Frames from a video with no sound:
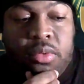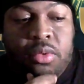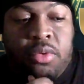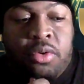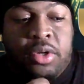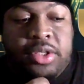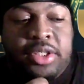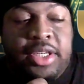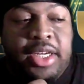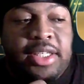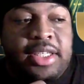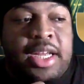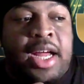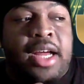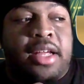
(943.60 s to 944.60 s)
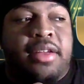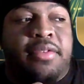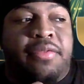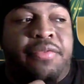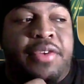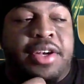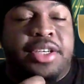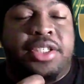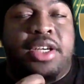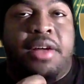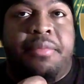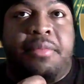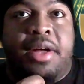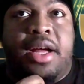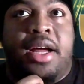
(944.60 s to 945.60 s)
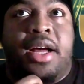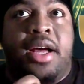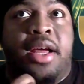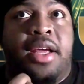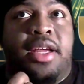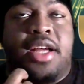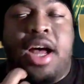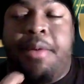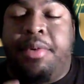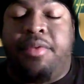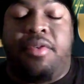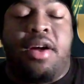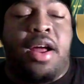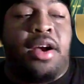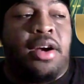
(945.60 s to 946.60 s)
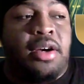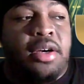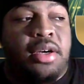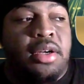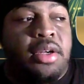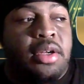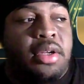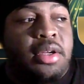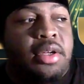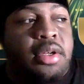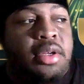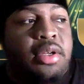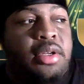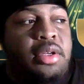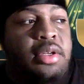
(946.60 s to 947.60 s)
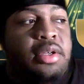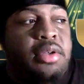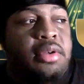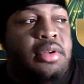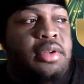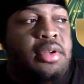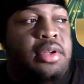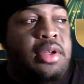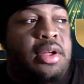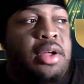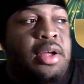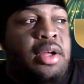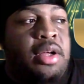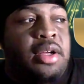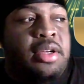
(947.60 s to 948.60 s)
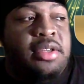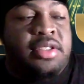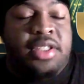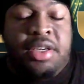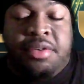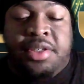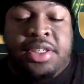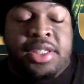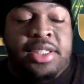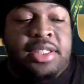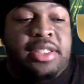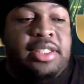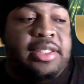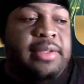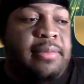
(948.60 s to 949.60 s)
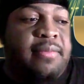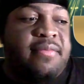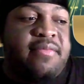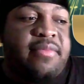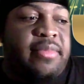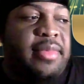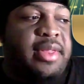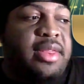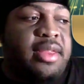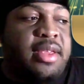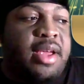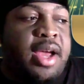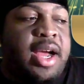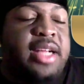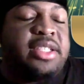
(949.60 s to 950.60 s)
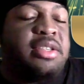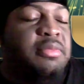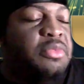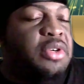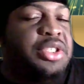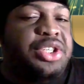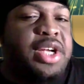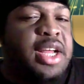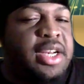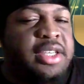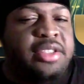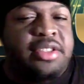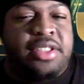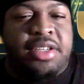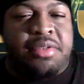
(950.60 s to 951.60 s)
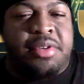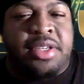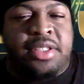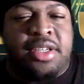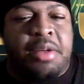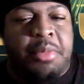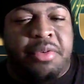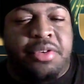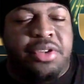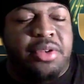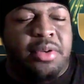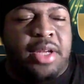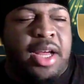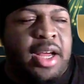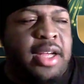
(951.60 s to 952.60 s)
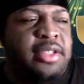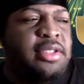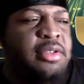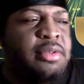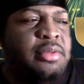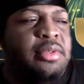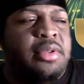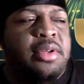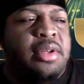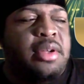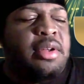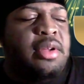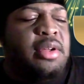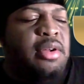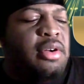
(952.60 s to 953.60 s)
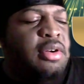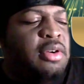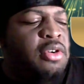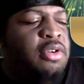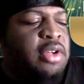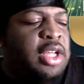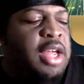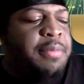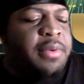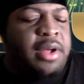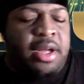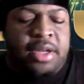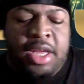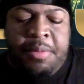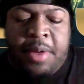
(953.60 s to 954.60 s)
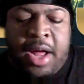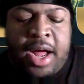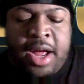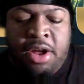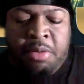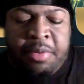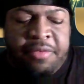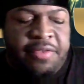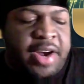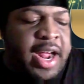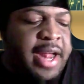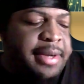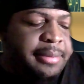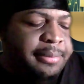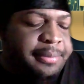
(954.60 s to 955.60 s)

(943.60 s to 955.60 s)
on TikTok, finish up my Kamen Rider uh, series. I got some more challenge series coming to you guys, so keep a, keep an eye open for that.